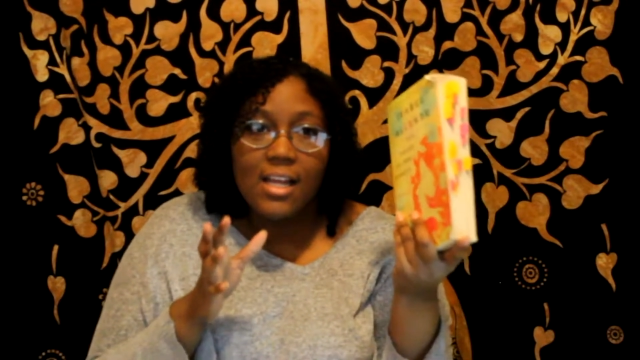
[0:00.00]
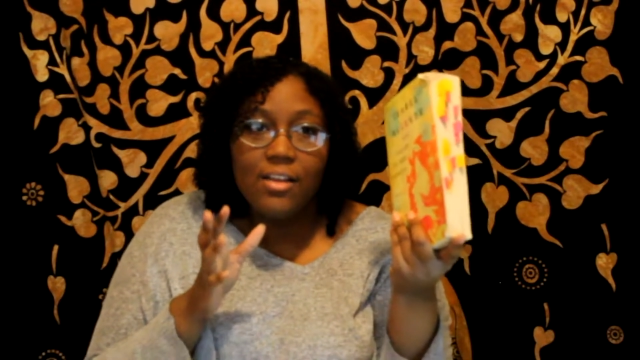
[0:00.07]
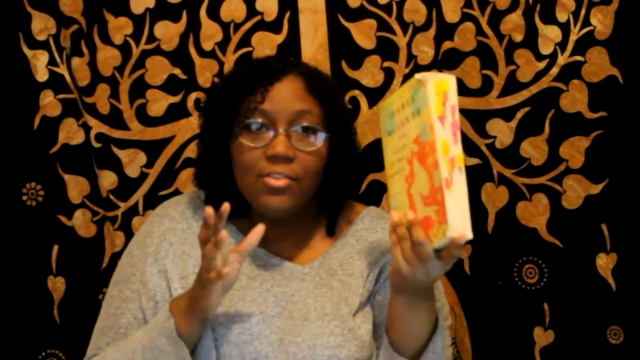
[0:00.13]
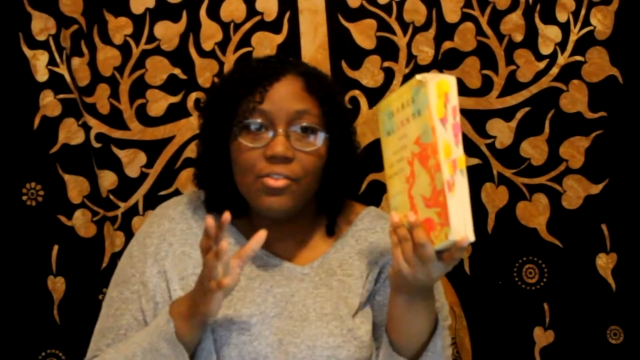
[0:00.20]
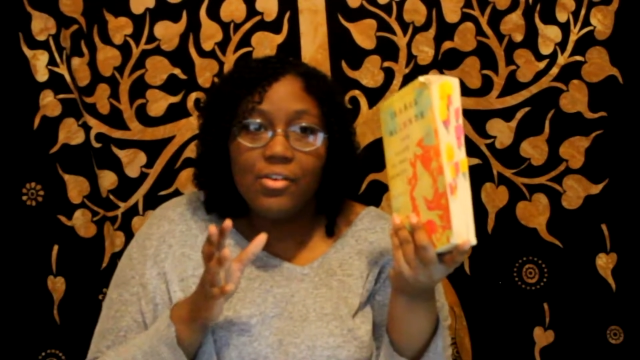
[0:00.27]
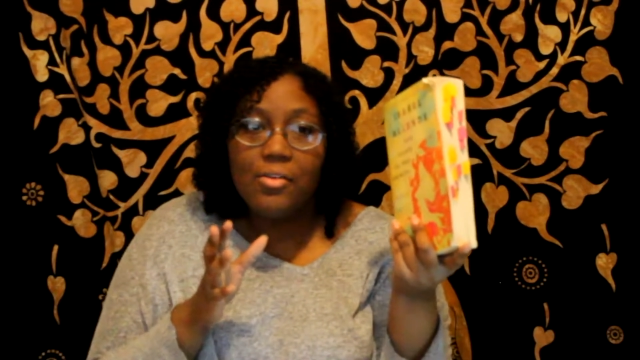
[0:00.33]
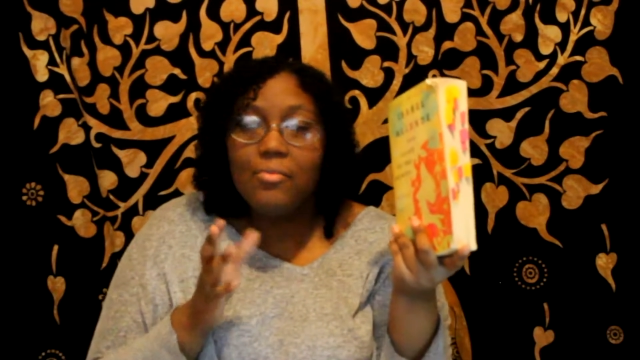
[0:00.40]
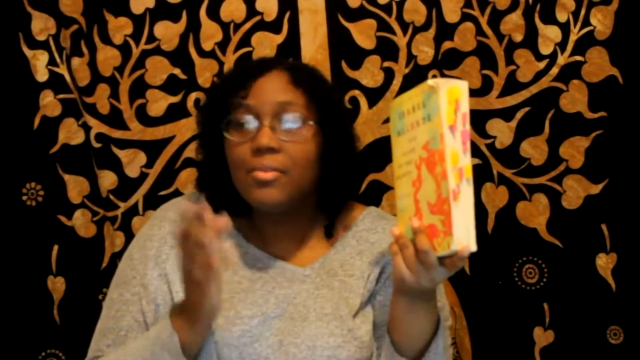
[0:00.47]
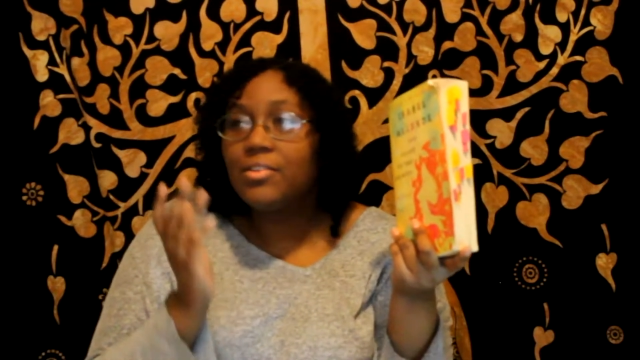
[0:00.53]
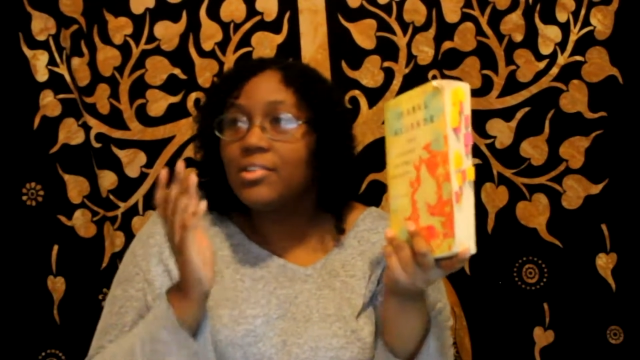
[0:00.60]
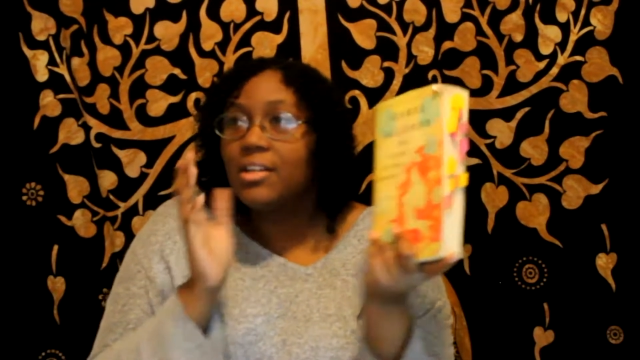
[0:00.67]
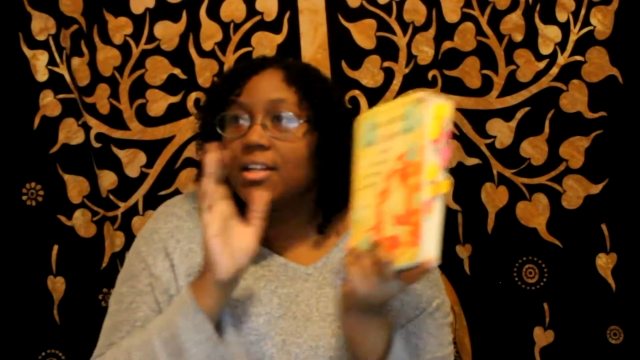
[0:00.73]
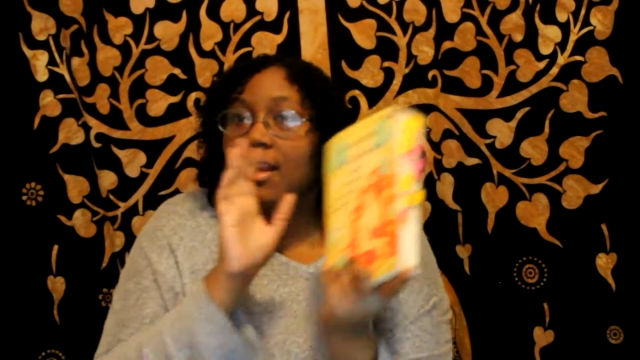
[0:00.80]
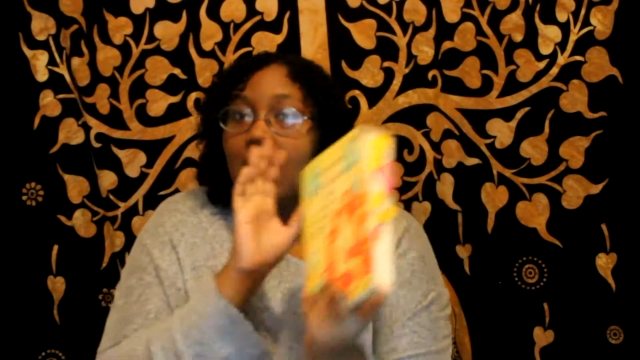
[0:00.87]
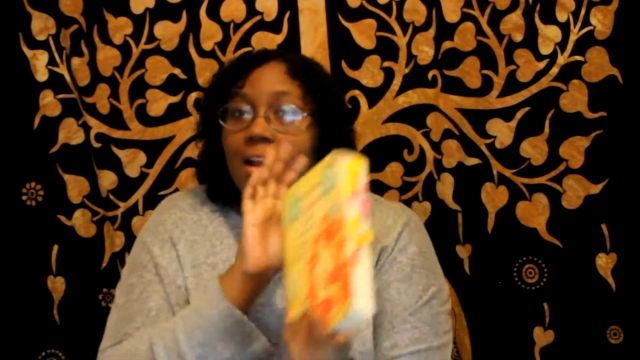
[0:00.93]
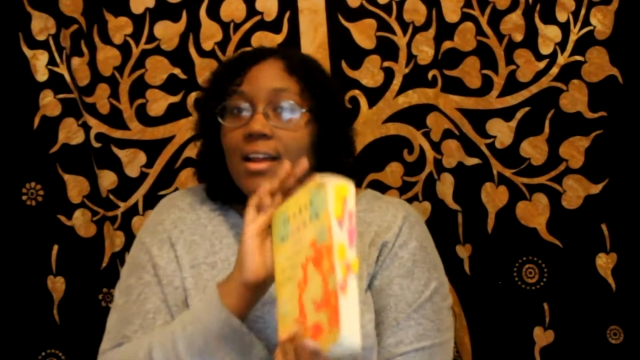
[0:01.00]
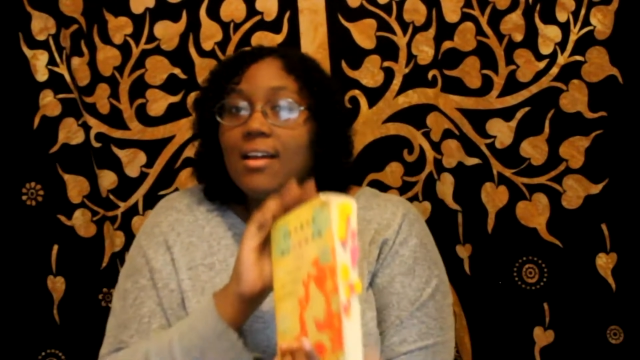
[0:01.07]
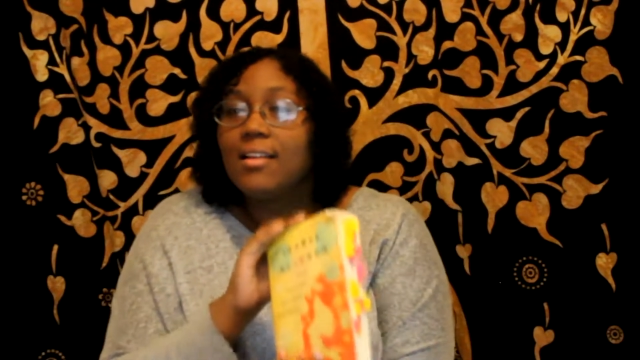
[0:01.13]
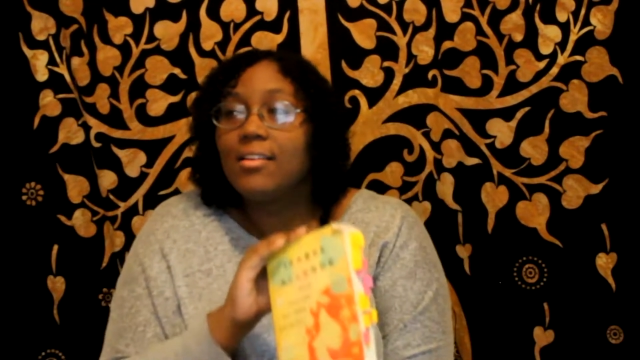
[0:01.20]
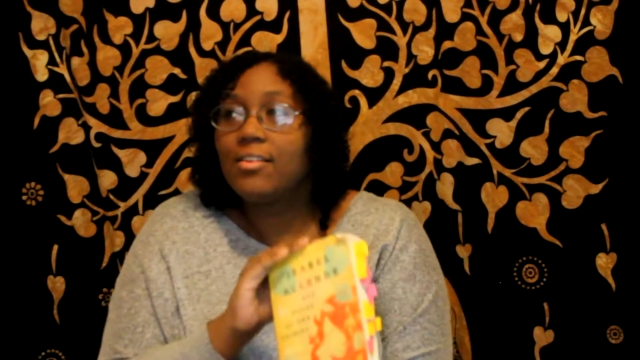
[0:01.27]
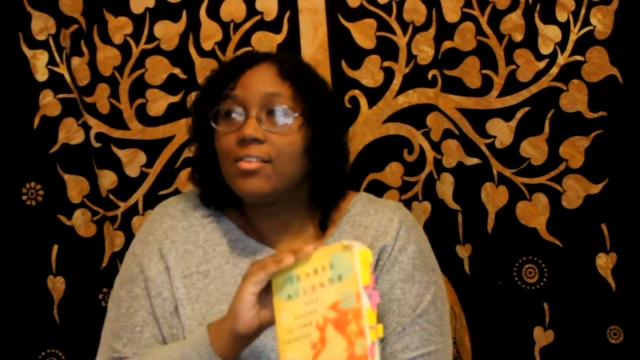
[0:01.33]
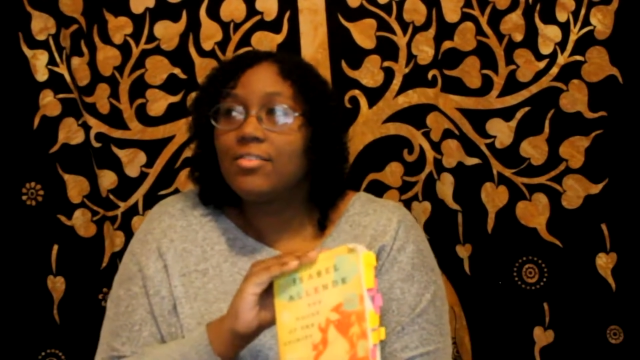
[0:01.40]
during which
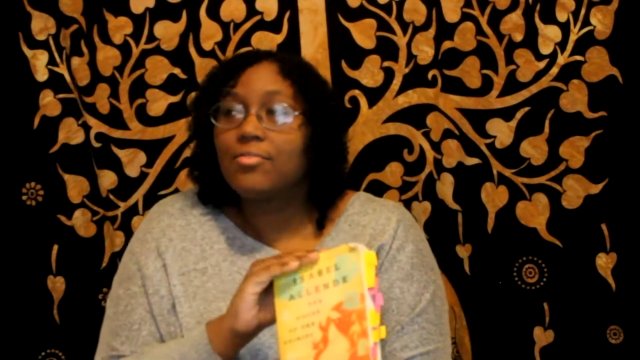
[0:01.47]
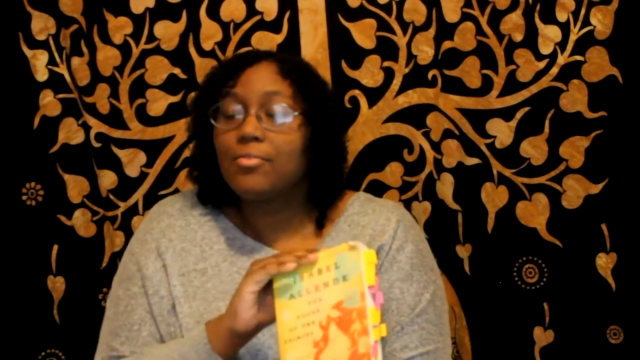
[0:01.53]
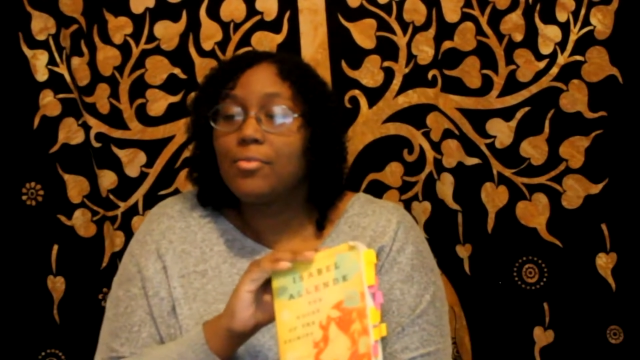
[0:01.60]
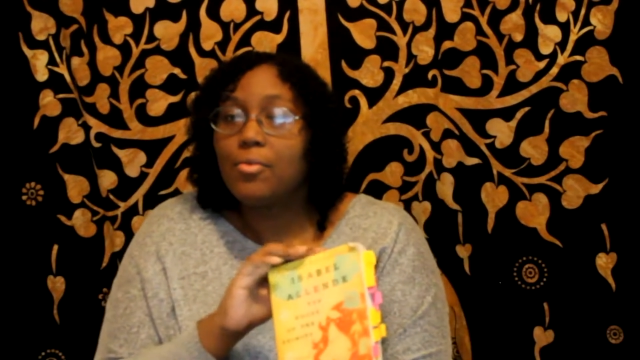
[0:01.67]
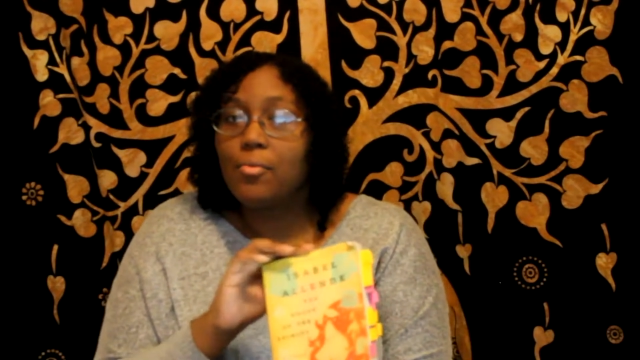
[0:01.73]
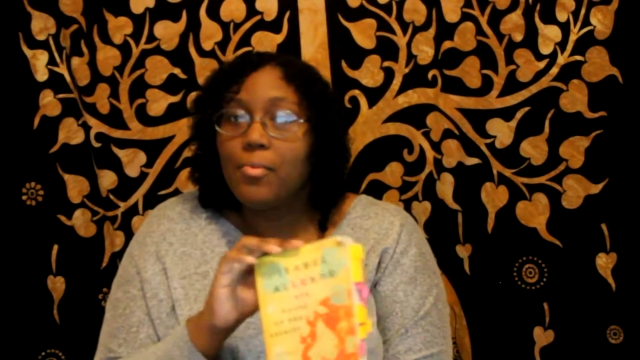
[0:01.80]
Clara looks through the